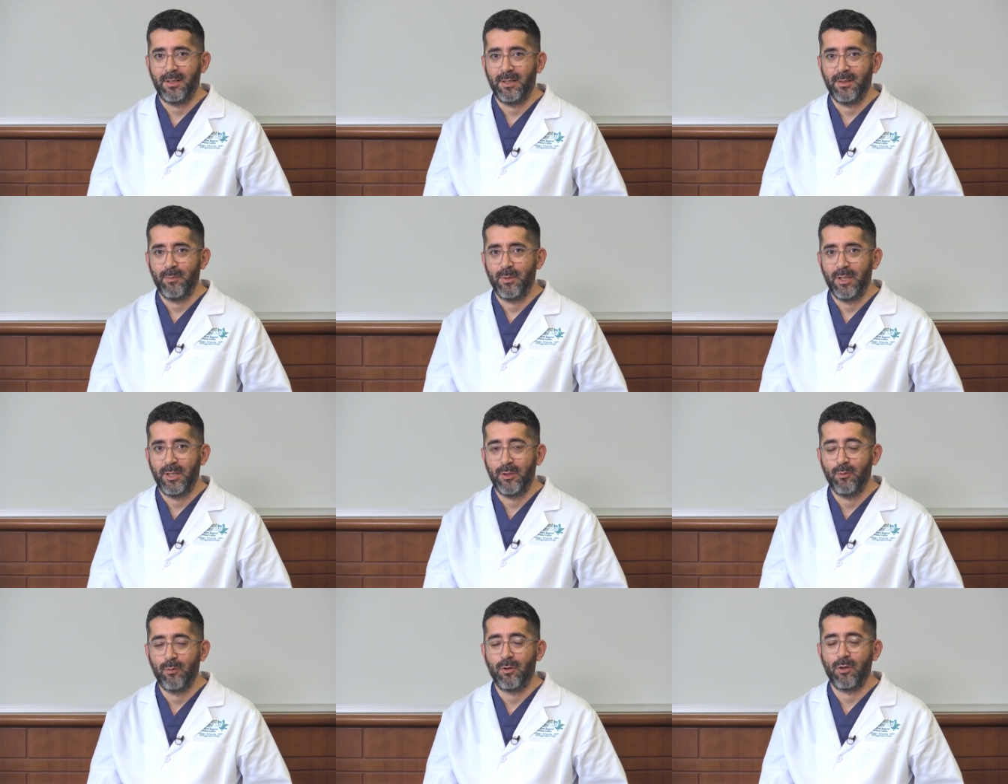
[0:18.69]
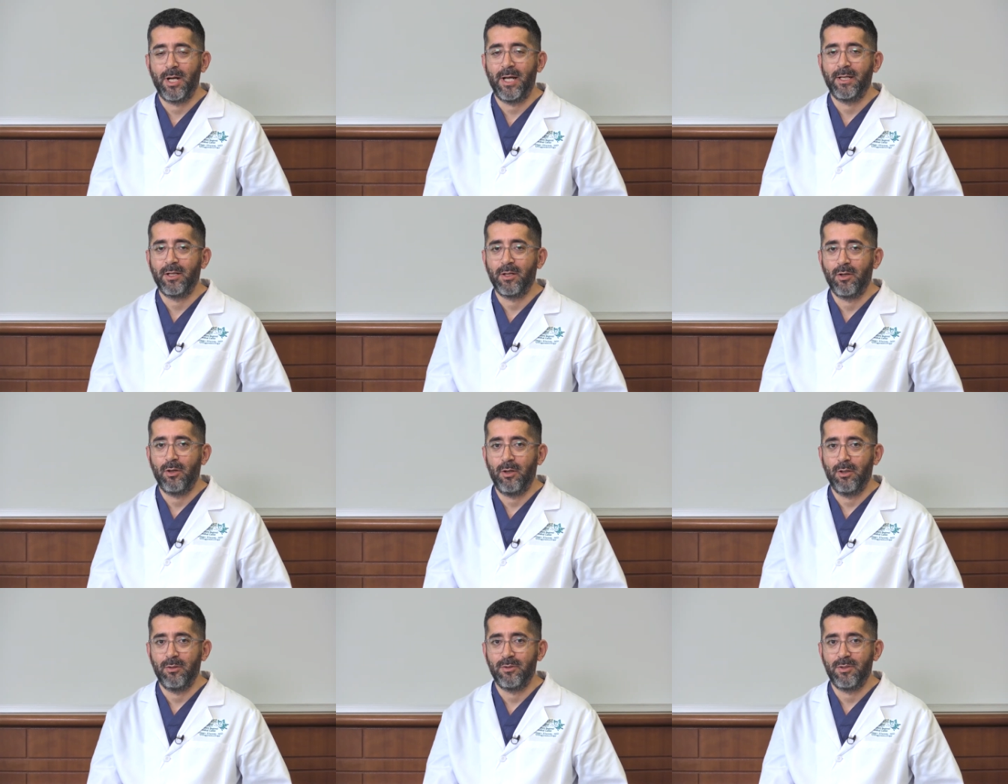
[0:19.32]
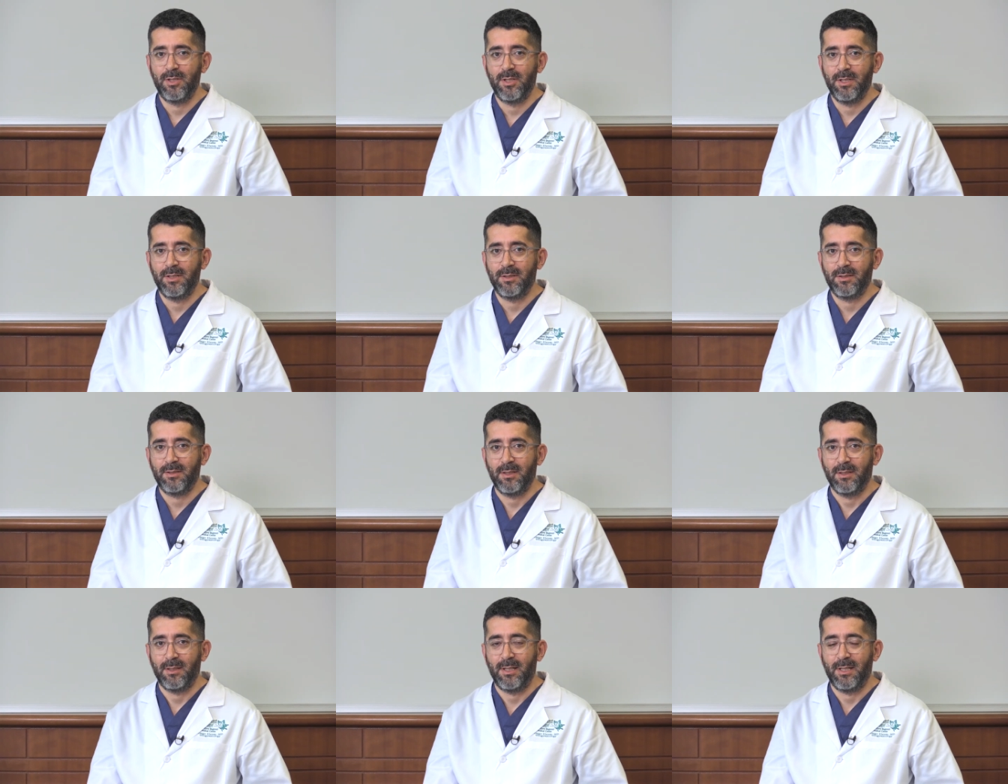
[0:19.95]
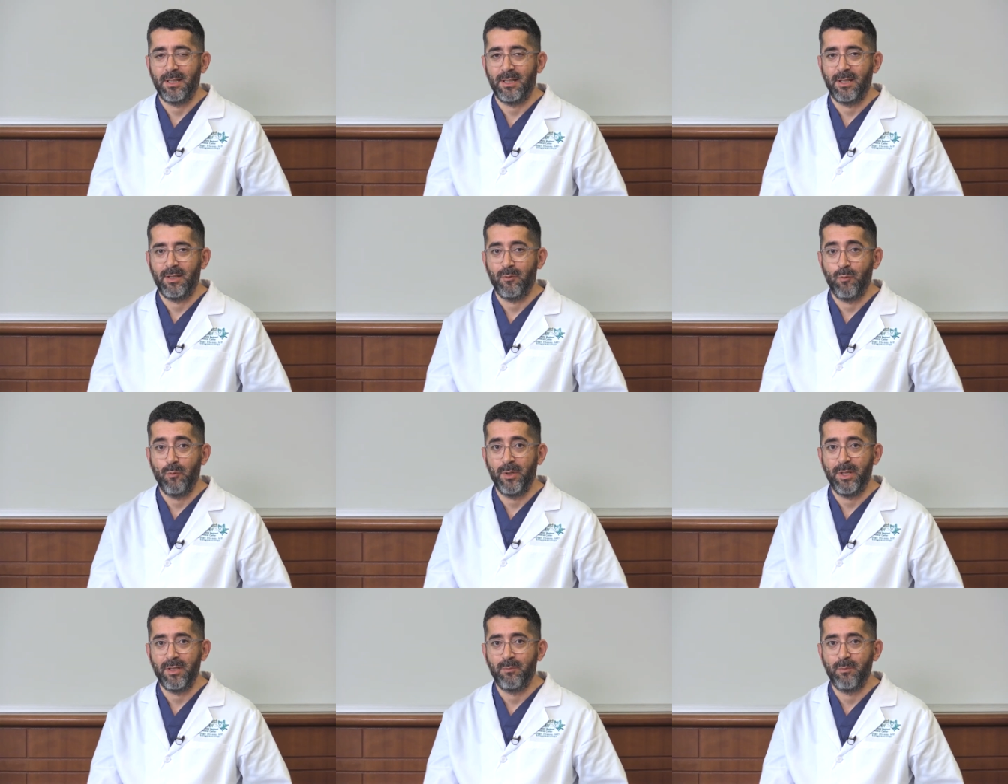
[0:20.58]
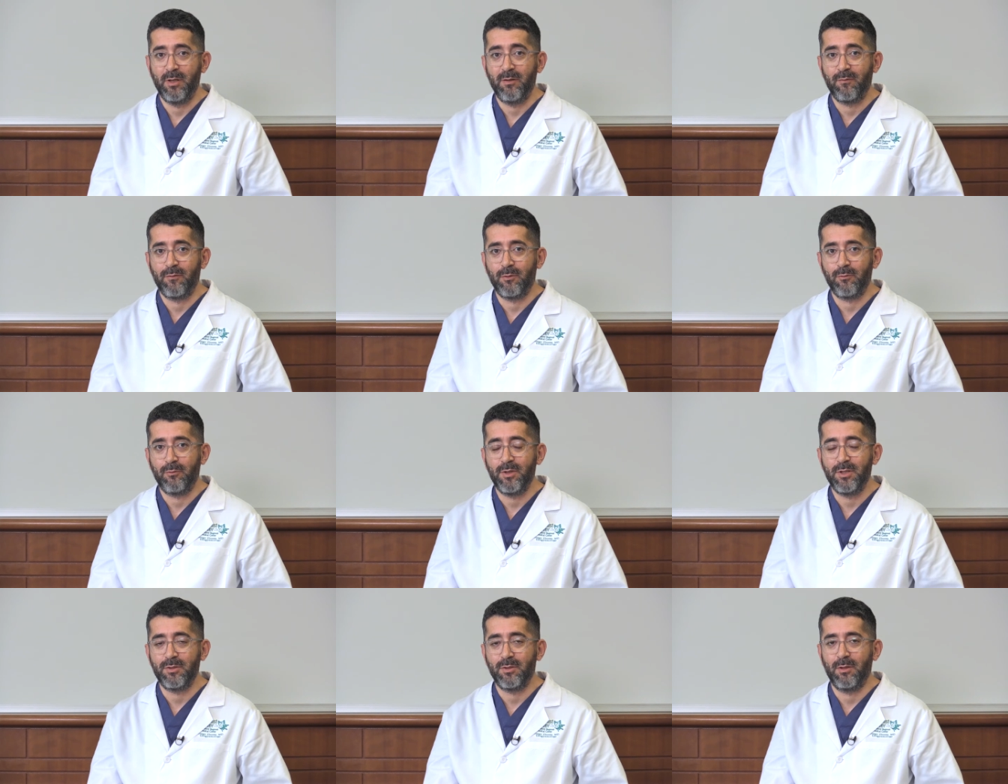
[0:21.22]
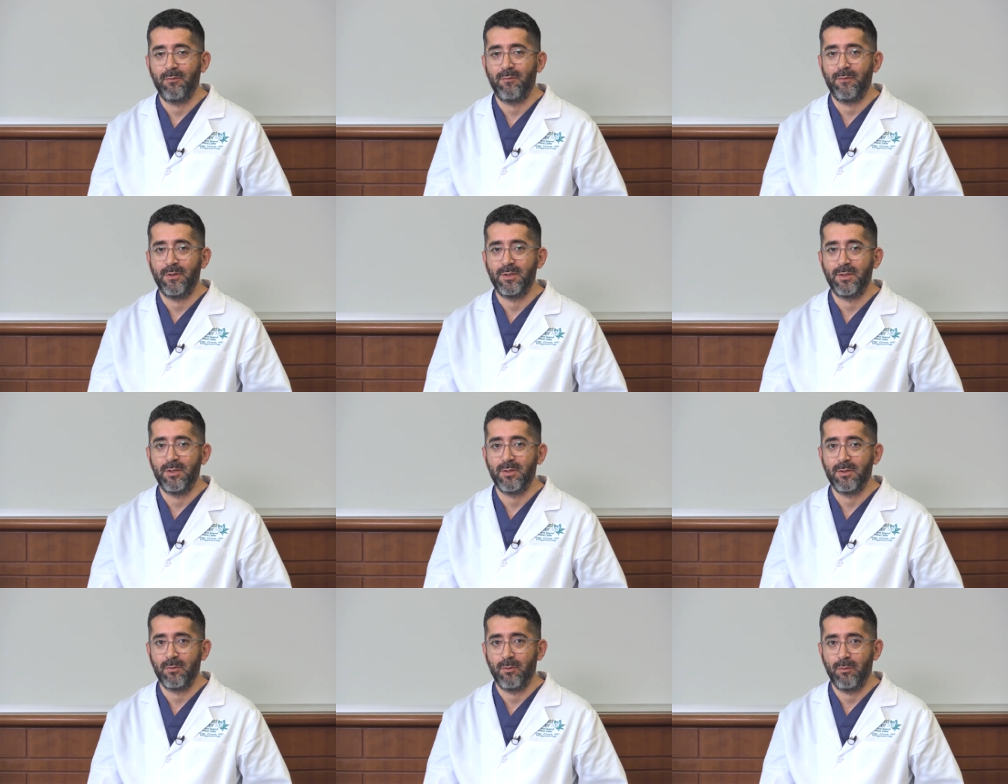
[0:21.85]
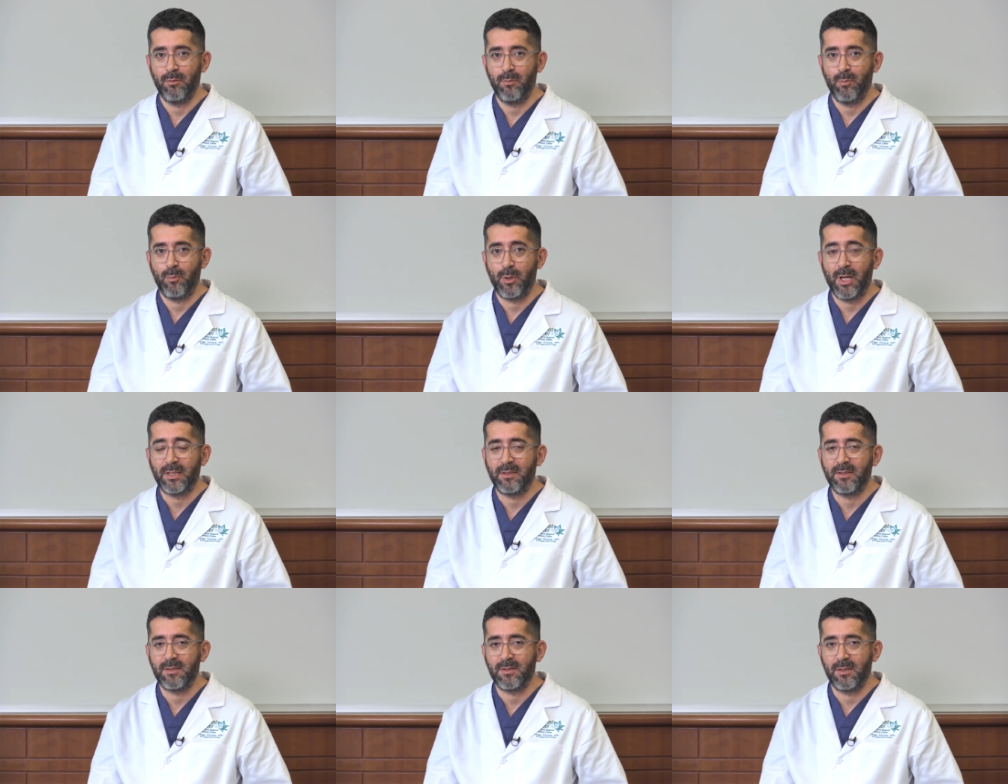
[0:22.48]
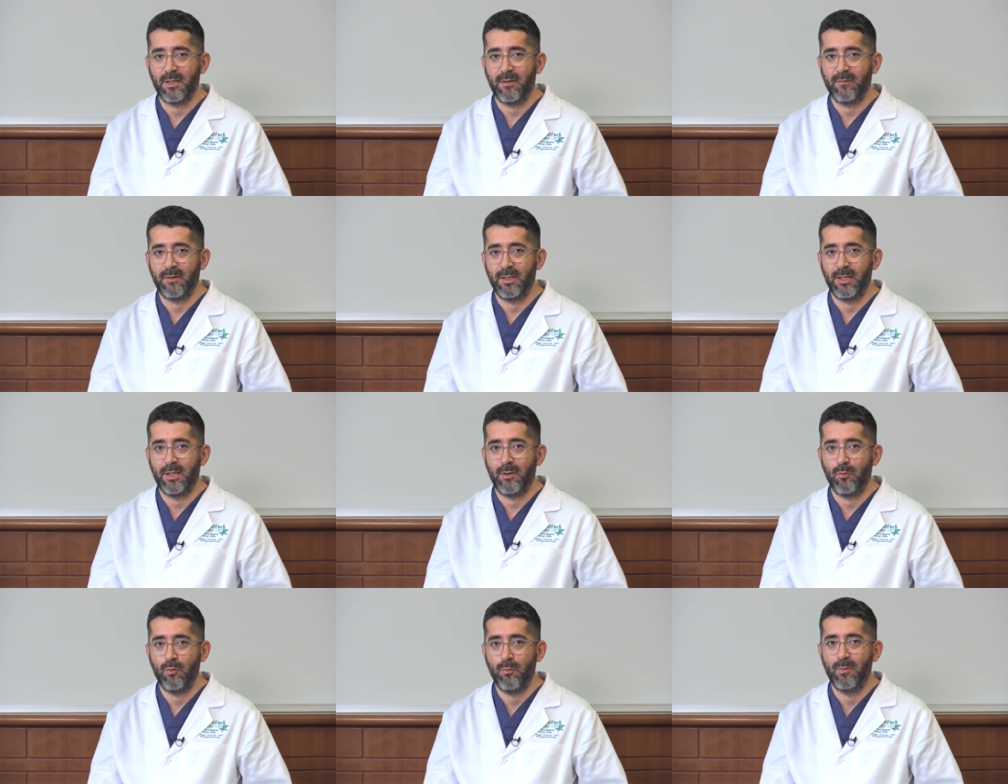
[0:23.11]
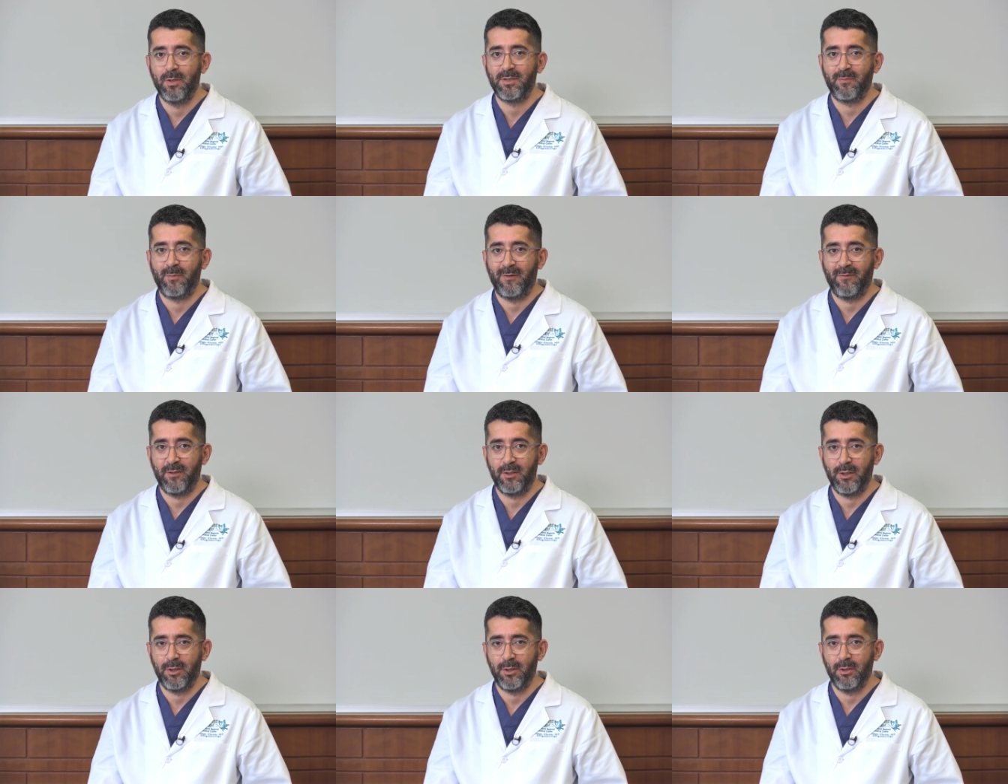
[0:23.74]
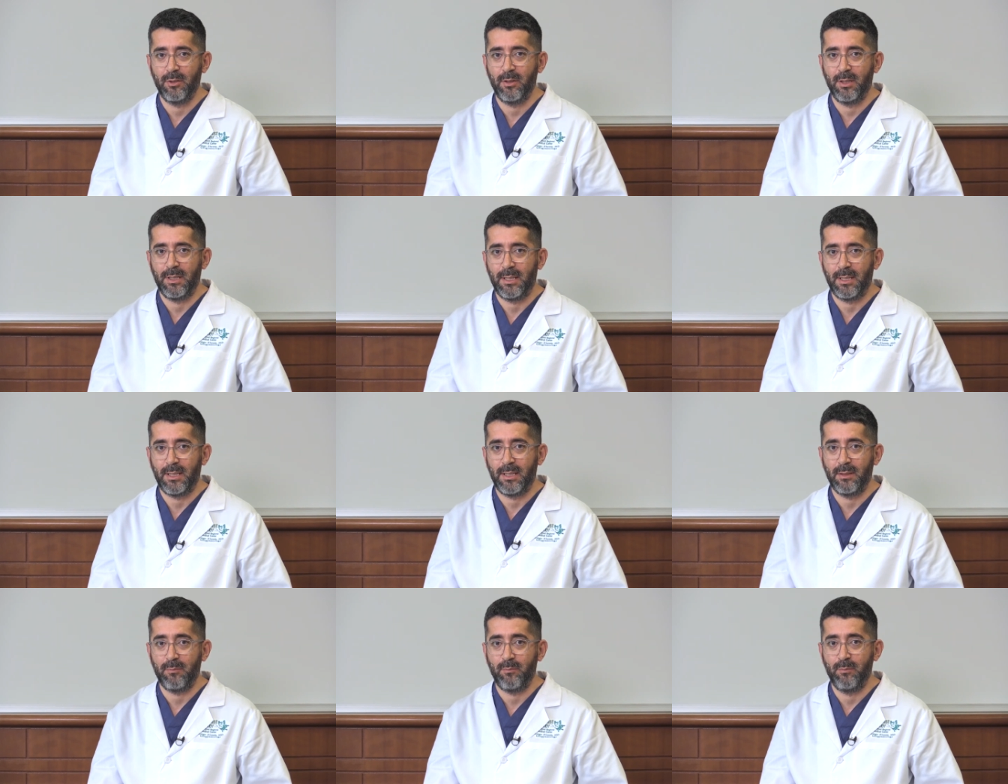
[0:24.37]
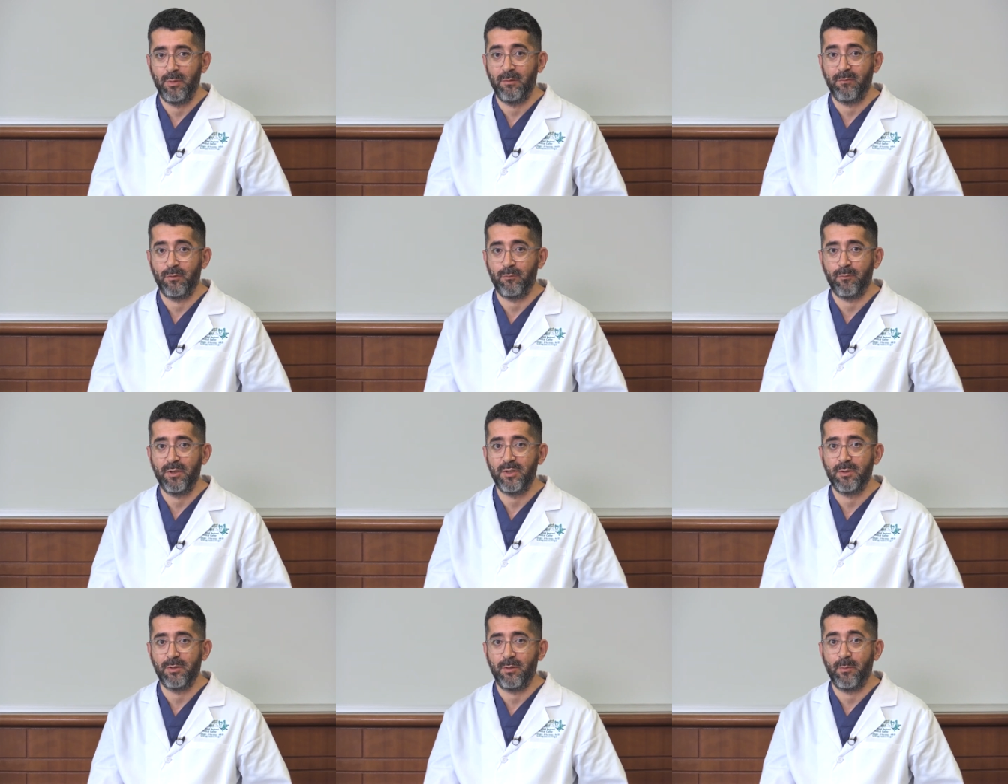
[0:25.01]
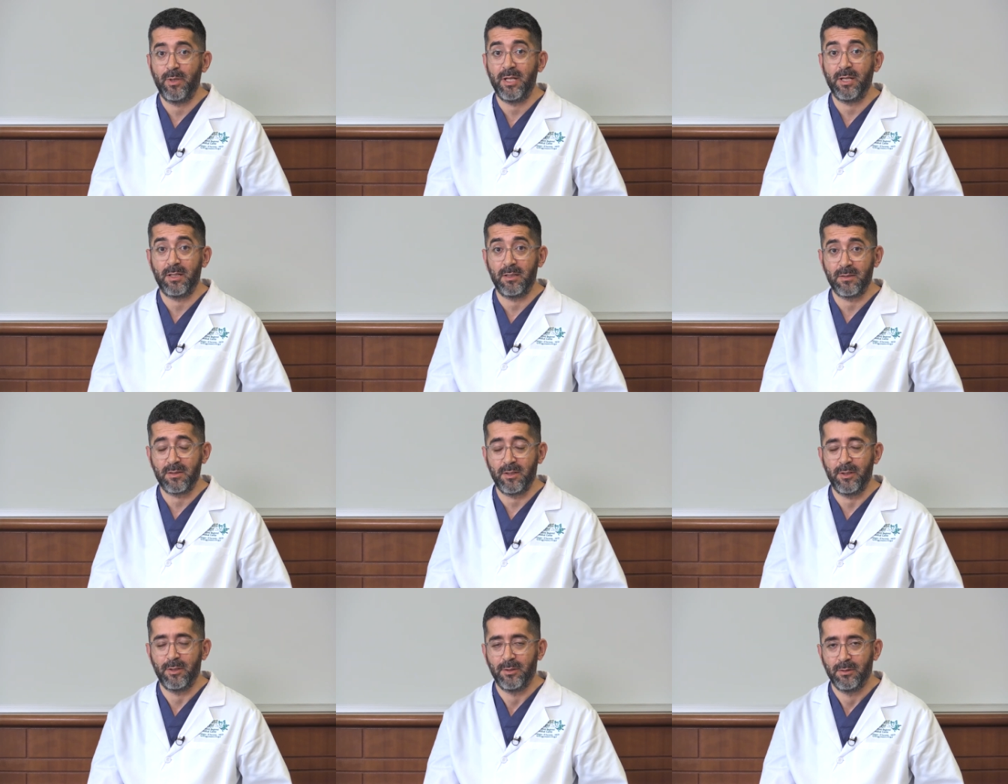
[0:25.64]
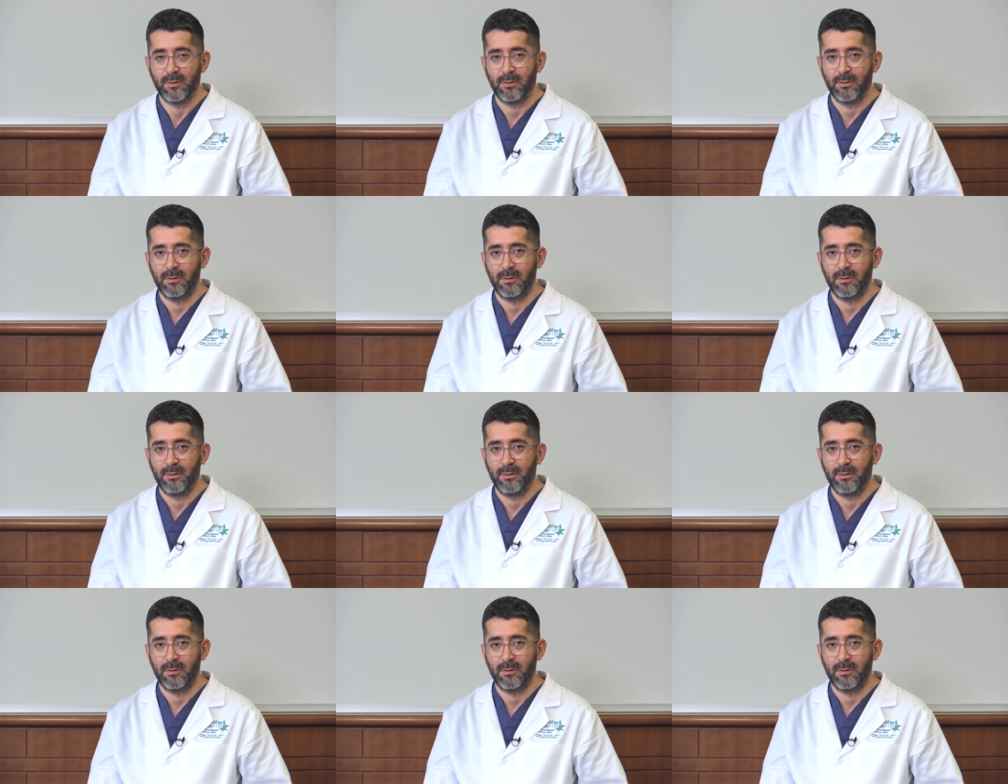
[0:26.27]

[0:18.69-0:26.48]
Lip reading: I'm a urogynecologist with Milford Regional Physician Group, practicing at the Women's Pavilion at Milford Regional Medical Center.